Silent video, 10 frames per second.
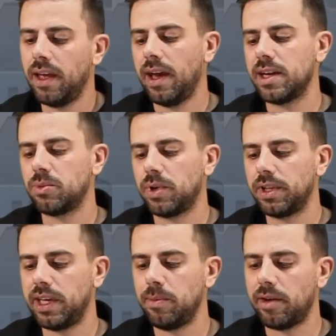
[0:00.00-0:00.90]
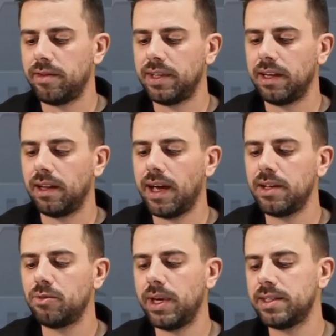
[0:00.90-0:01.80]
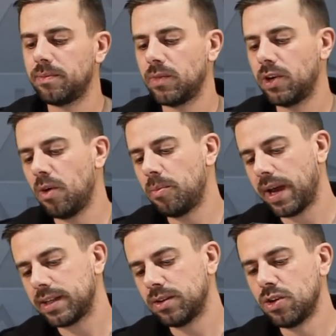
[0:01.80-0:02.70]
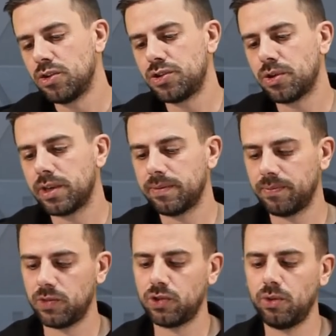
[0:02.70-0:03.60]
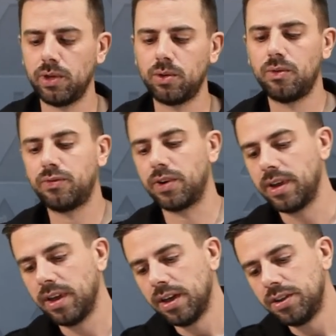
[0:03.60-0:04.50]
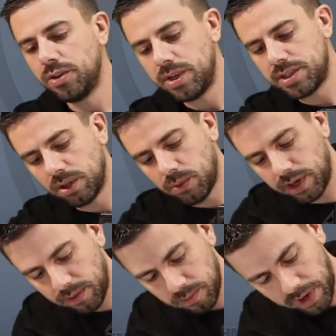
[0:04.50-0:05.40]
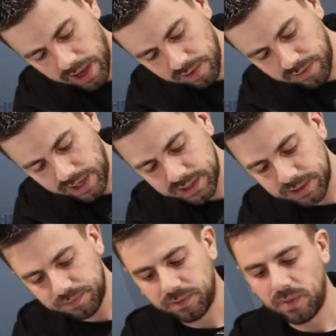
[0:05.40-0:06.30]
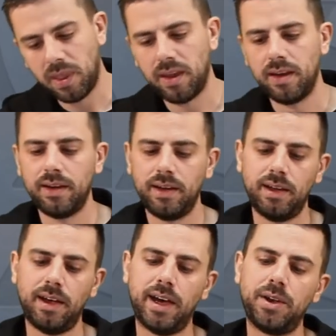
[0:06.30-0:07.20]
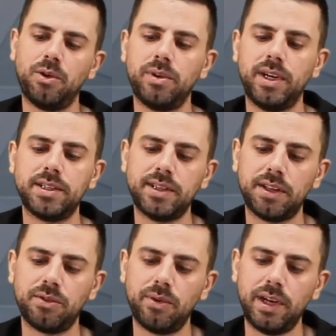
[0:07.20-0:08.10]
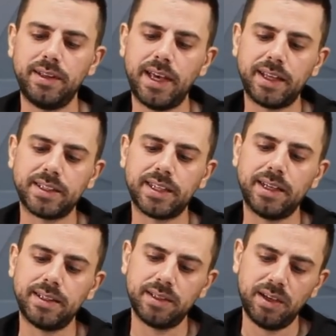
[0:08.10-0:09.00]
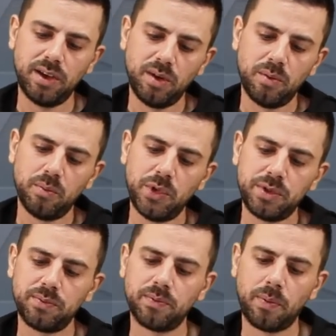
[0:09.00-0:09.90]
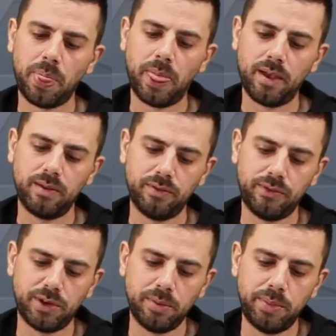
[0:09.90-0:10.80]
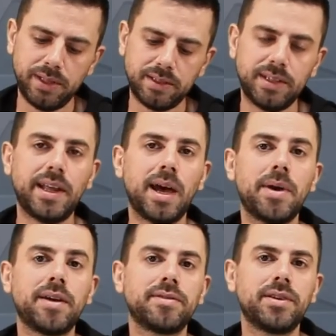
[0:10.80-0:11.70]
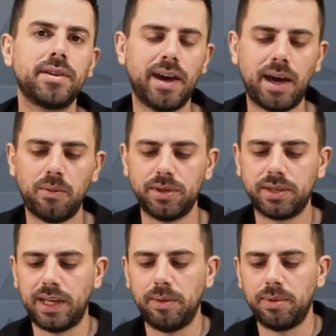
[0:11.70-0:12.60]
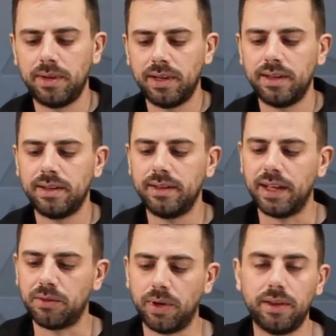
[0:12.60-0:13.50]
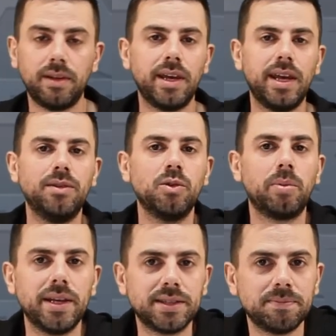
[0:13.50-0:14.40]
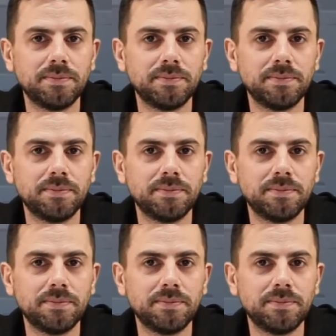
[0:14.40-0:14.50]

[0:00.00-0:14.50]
as I want to keep everything lightweight, compact, short, so I'll go for the original one by FX. I know it's not really that excited, but for the build that I'm after, I want to keep that one into place.